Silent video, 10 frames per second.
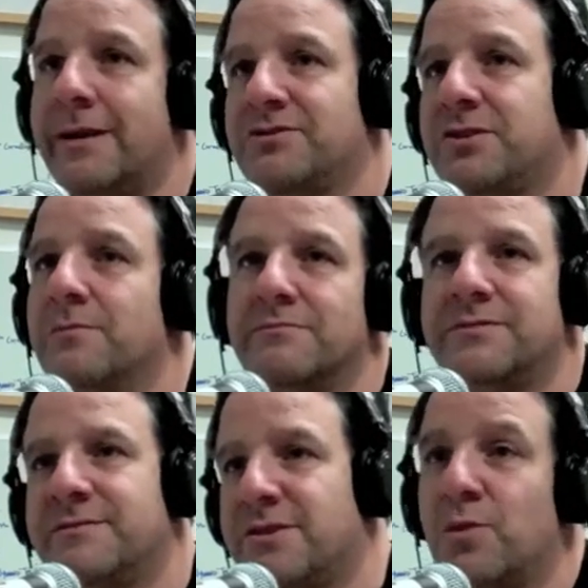about how
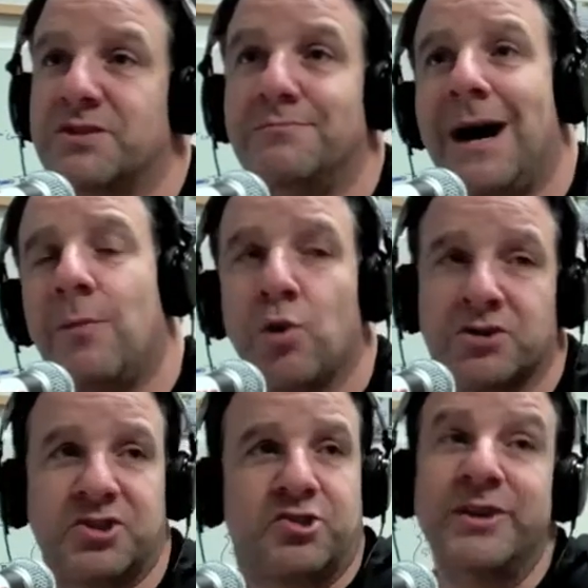some someone's mom
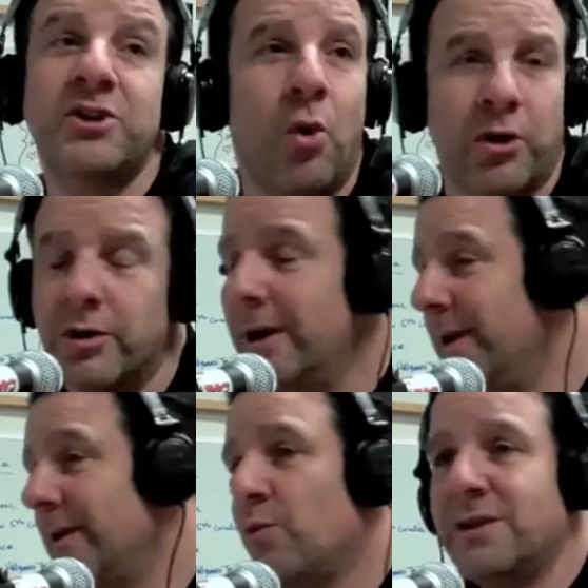works a street corner,
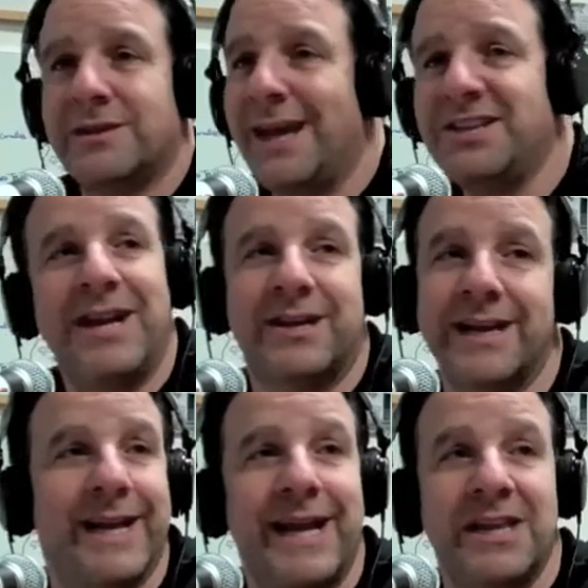what, that's not
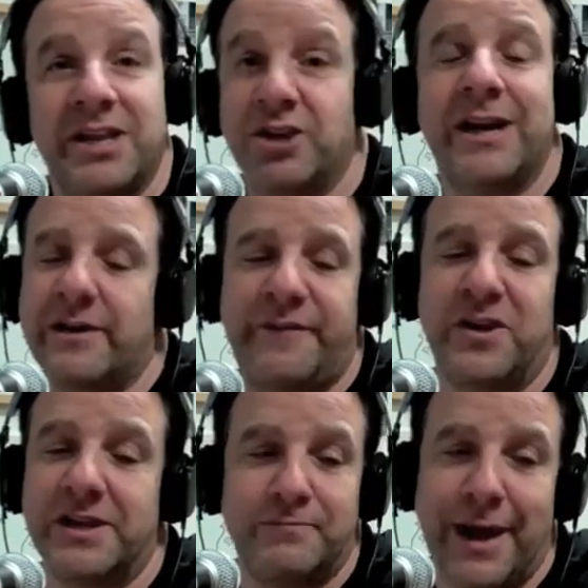going to get any. You're not going
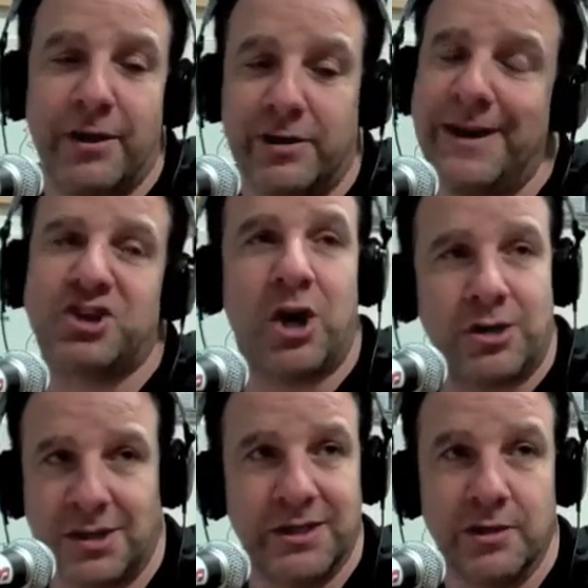to feel any better. You may
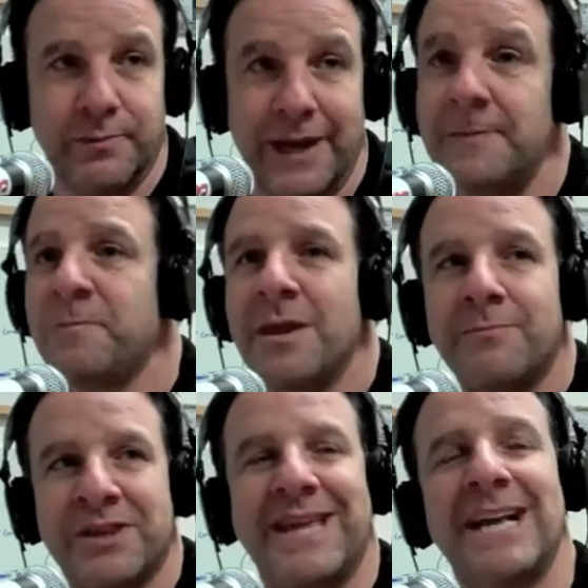chuckle a little bit,
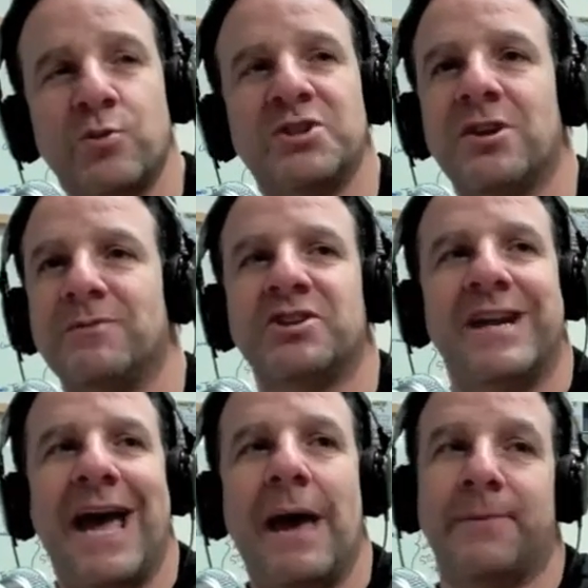but that's when
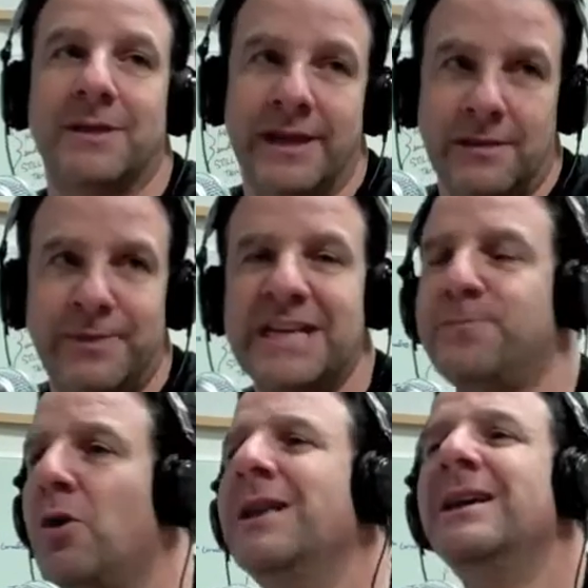something's going to happen. Like in
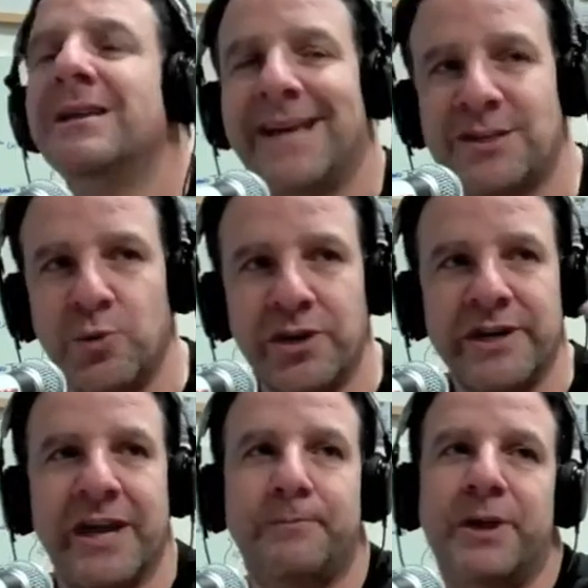baseball, that's when
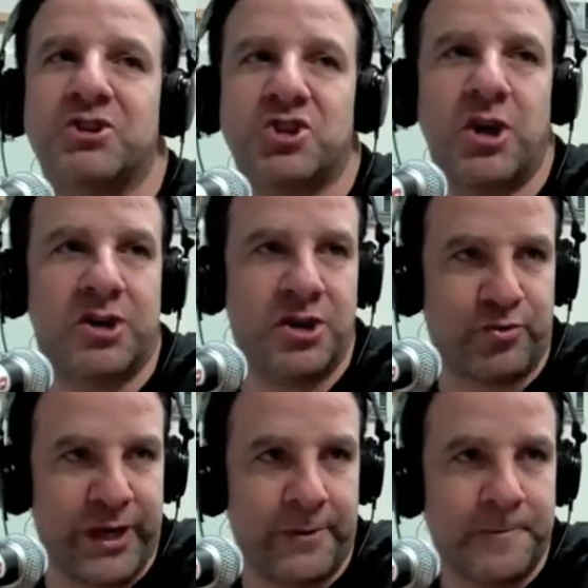you're going to get a pitch stuck
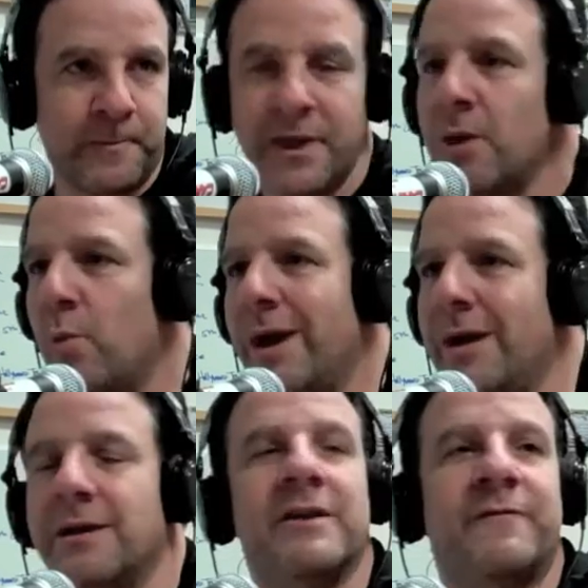in your ear.
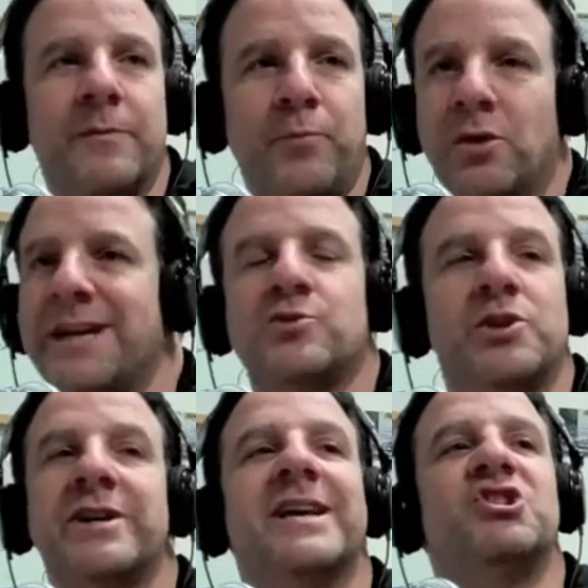When in football,
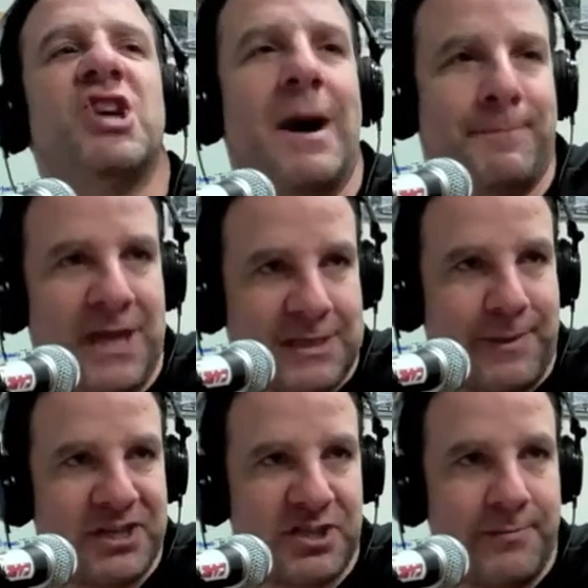that's when you're going to get chop
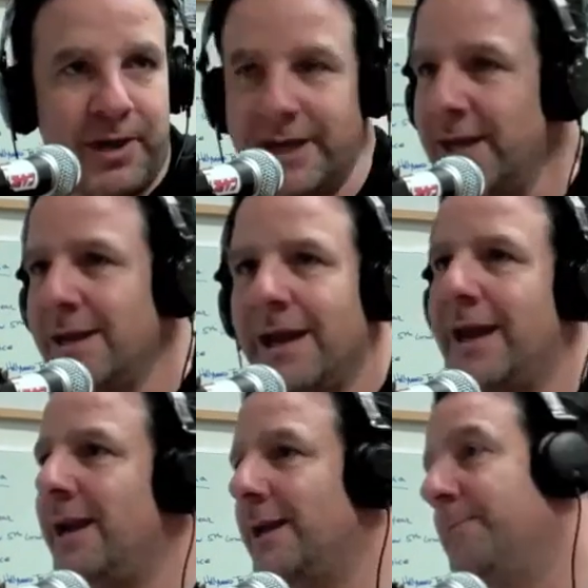blocked by somebody.
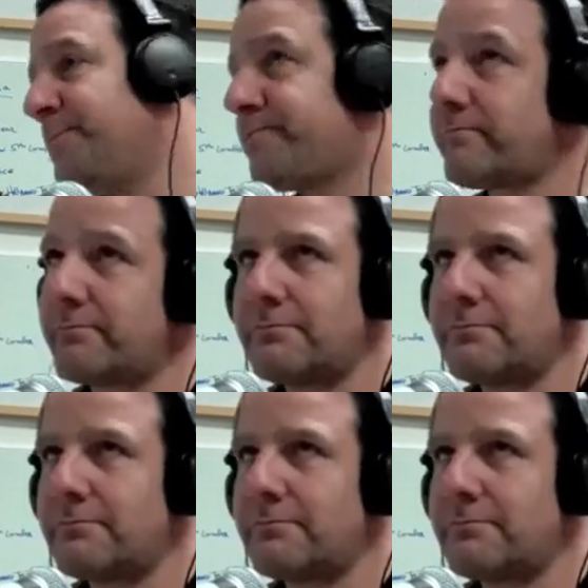In